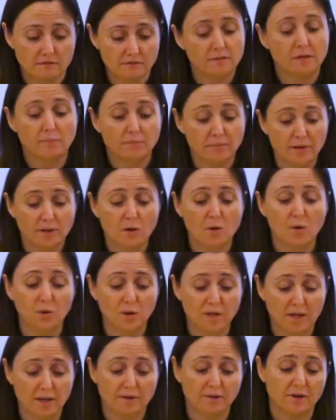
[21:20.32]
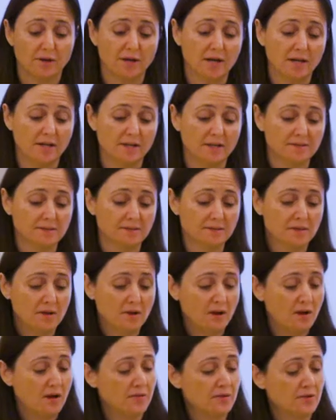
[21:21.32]
dumping oleander cuttings
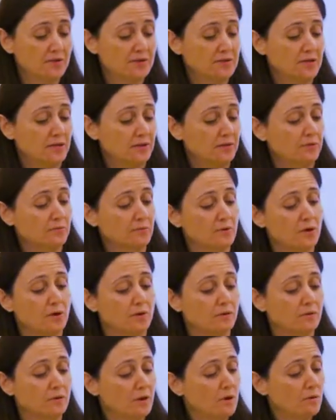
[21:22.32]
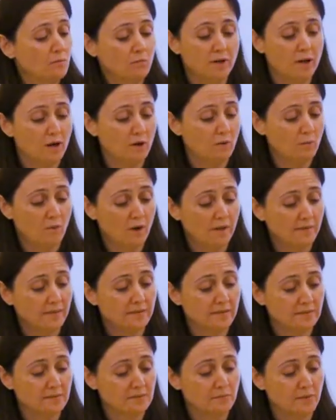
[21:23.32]
on their side of the road. We all want
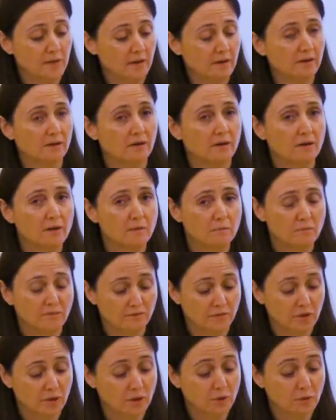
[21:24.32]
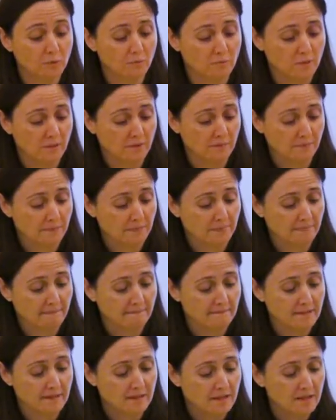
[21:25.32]
things better, but for whom?
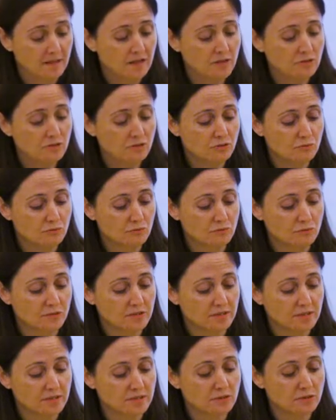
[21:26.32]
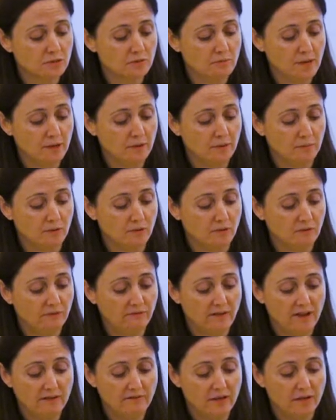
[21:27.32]
Each of the rules is insurmountable.
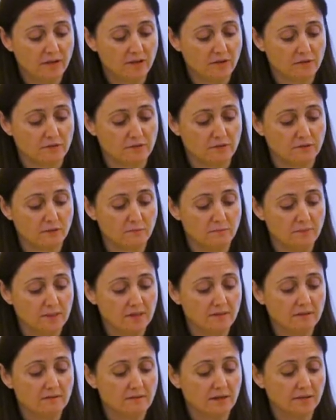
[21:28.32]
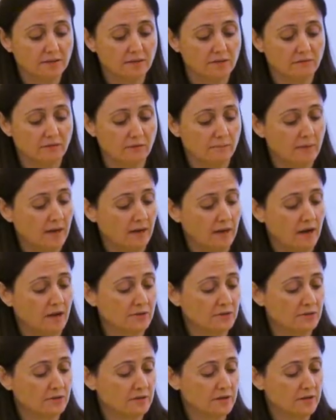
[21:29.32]
5 acres that have been neglected for about
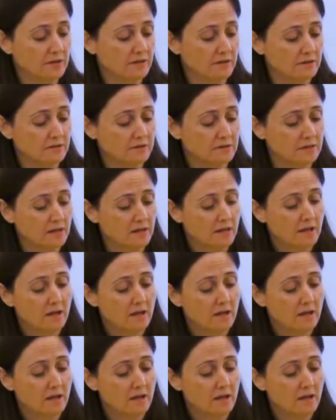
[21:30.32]
100 years.